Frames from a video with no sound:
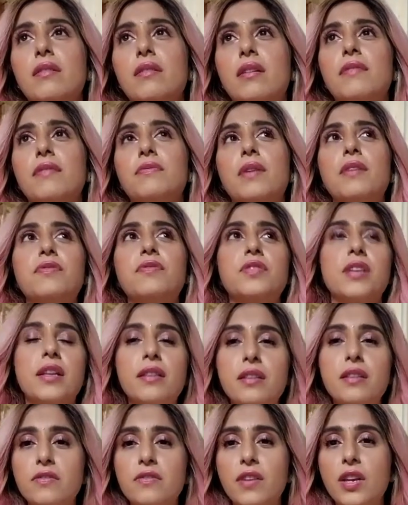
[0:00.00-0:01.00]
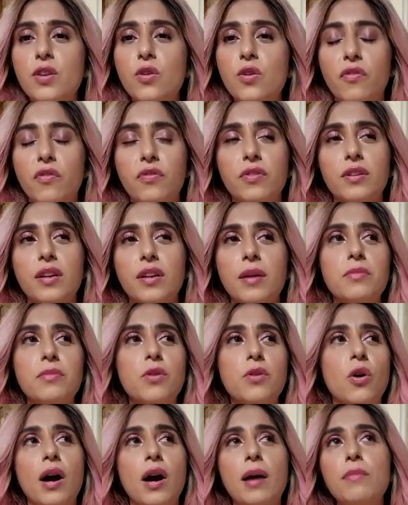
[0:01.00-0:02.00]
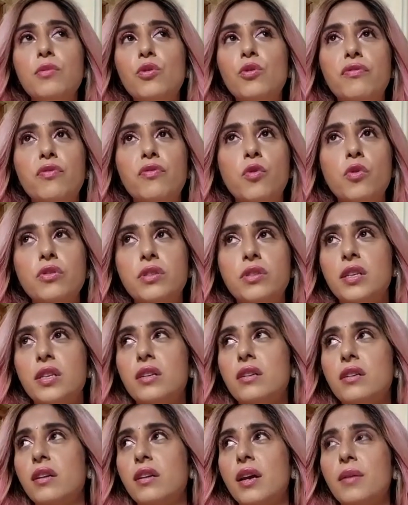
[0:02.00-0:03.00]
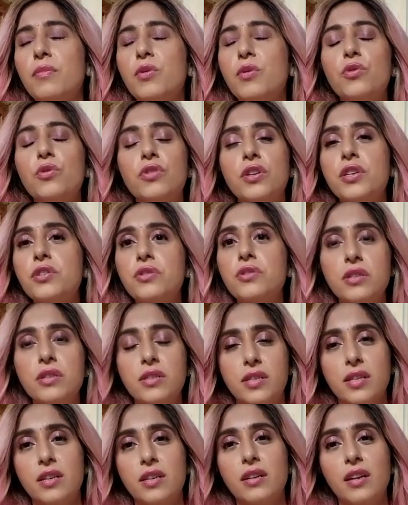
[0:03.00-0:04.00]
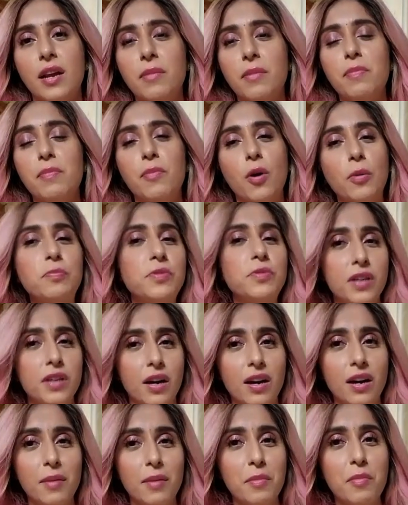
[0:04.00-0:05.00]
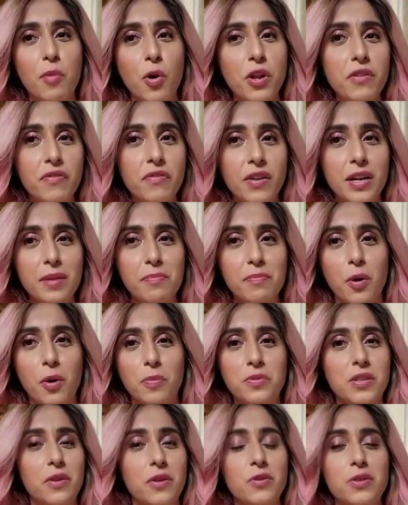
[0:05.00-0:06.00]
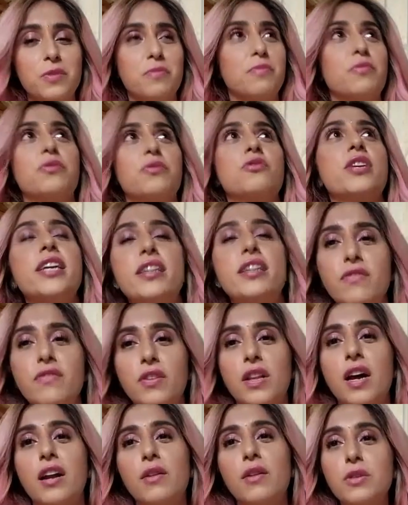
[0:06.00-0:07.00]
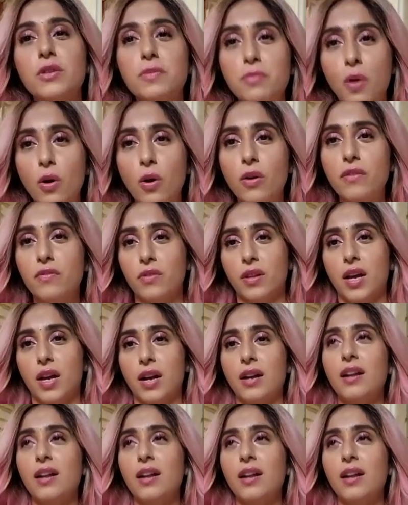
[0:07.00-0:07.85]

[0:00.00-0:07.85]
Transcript: I've, I've said this very often. I'm not. I'm no folk singer. I'm no traditional singer. I'm a pop star. I'm a bona fide pop star. I was trained for that. I was born for that.